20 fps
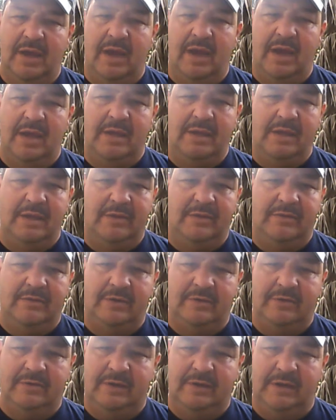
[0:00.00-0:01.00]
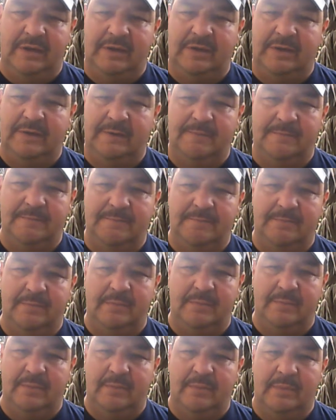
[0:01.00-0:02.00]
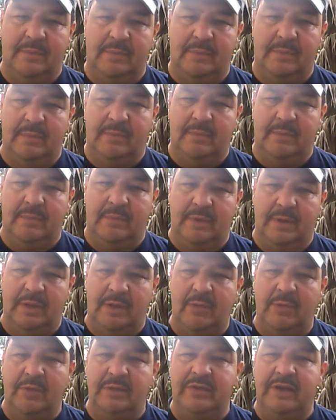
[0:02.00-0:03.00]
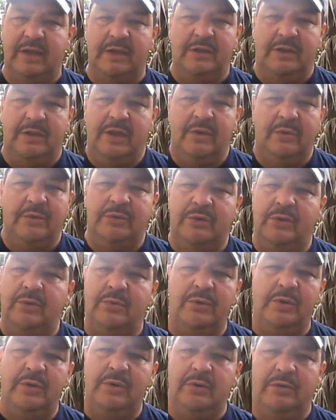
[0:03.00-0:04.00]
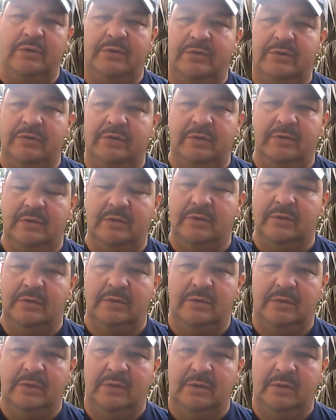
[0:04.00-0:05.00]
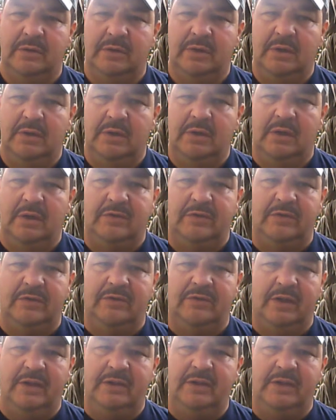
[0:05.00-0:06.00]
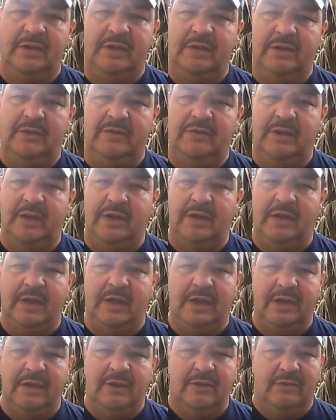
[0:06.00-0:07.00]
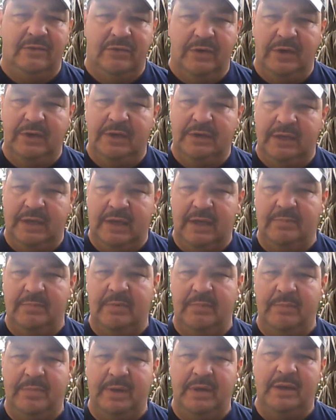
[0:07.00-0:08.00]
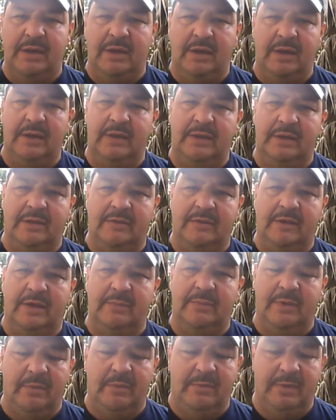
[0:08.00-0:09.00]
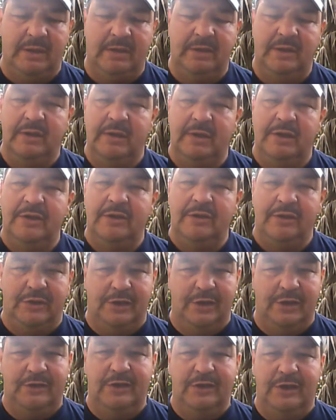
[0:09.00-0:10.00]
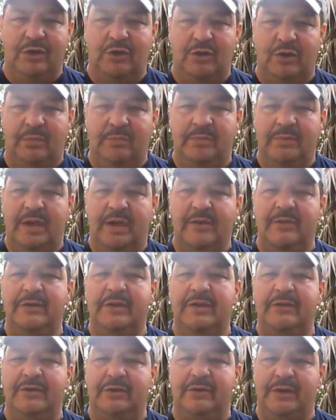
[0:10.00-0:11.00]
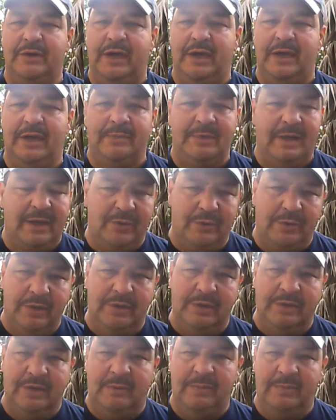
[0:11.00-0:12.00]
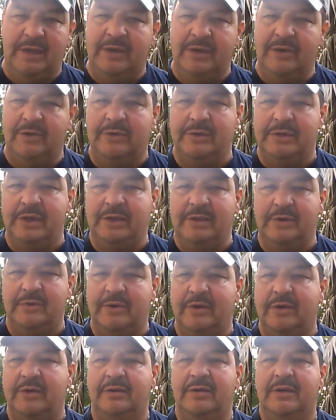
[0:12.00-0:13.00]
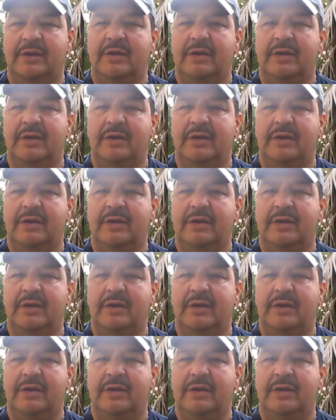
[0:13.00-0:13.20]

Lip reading: And he's just like, there were no words. There's just nothing he could say. I got out of the truck and I gave him a big hug and I said, come on, man, you need to go home. Everything's okay. I'm not quitting. I'm not going anywhere.